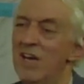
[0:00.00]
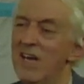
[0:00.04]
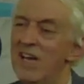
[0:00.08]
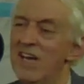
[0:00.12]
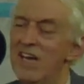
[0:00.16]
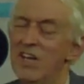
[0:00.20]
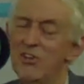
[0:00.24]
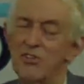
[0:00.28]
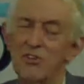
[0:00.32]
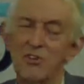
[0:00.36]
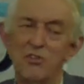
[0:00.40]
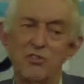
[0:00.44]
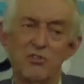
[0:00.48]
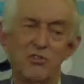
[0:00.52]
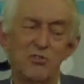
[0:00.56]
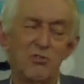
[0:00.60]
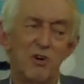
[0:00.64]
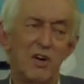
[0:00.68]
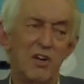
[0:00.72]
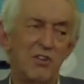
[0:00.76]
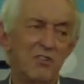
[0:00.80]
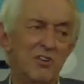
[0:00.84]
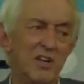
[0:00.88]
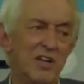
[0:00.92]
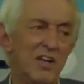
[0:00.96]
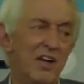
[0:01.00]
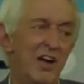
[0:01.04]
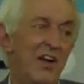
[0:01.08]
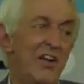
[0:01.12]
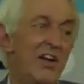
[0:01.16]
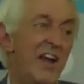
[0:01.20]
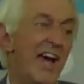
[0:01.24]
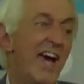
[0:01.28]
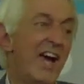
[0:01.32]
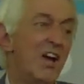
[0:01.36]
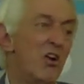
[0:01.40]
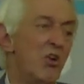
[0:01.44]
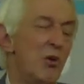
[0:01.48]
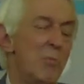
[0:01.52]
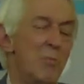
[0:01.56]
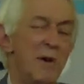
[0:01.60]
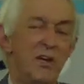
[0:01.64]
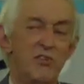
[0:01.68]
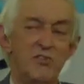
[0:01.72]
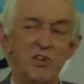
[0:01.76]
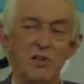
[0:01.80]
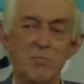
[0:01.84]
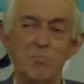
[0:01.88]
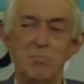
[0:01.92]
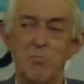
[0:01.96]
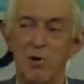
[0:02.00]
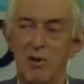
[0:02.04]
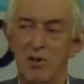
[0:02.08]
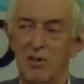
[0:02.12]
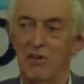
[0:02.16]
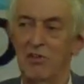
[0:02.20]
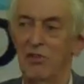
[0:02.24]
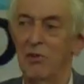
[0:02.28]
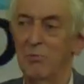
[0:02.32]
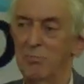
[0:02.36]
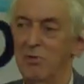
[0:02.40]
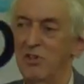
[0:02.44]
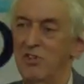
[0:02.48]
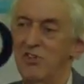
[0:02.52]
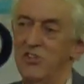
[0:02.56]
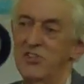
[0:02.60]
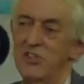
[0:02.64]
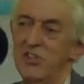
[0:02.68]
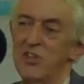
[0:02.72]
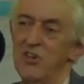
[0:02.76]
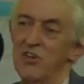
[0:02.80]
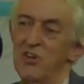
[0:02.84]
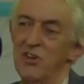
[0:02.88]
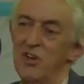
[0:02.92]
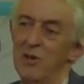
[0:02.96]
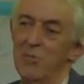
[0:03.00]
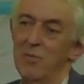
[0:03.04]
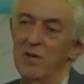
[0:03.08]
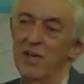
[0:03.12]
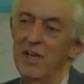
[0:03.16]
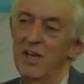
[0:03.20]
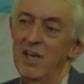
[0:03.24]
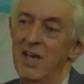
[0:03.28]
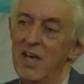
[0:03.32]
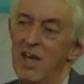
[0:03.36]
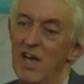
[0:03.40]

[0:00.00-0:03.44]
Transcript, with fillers: It's constructing an econometric model of the British economy,